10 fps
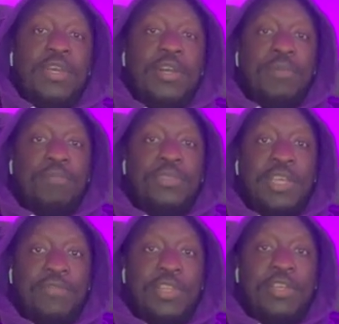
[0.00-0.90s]
I'm
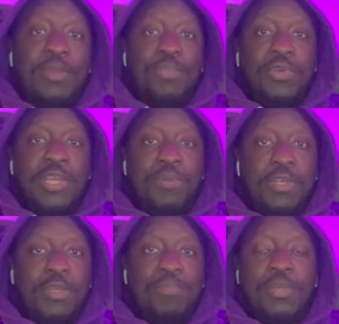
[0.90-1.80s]
definitely gonna build up
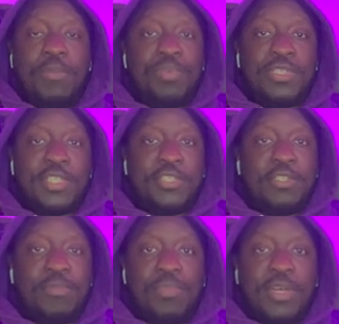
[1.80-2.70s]
a
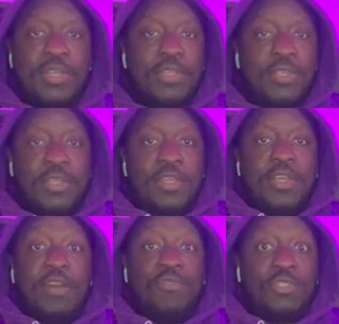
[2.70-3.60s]
position, but
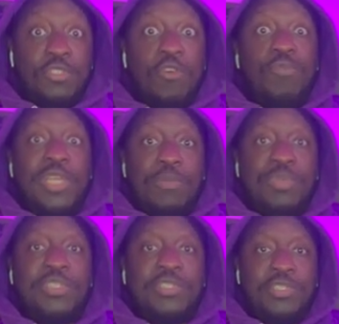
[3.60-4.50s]
I've got so many
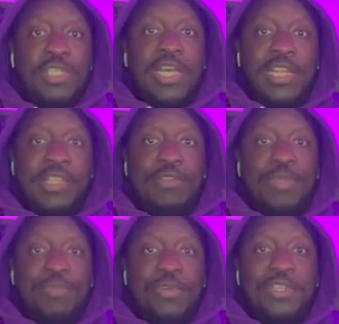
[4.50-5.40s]
positions that I need to be
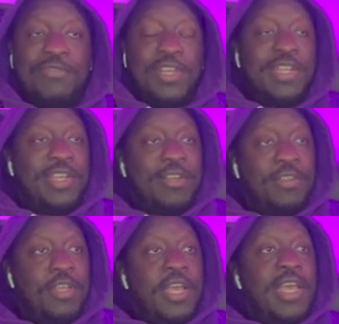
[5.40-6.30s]
building right now.
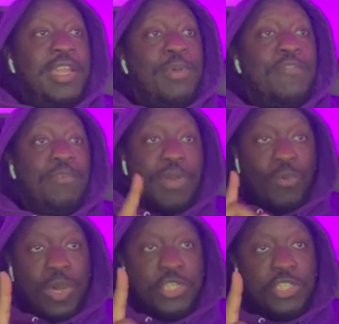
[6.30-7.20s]
Anyway, for my
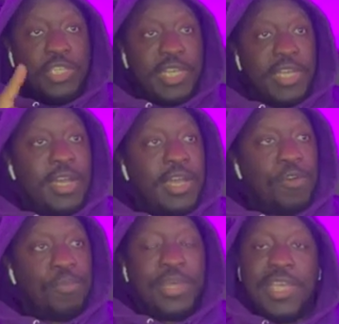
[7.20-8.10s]
one share, I
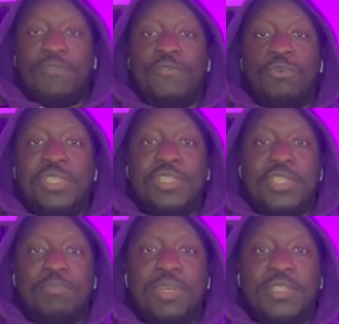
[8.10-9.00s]
got paid
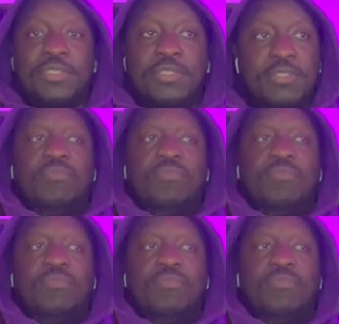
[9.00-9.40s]
46p.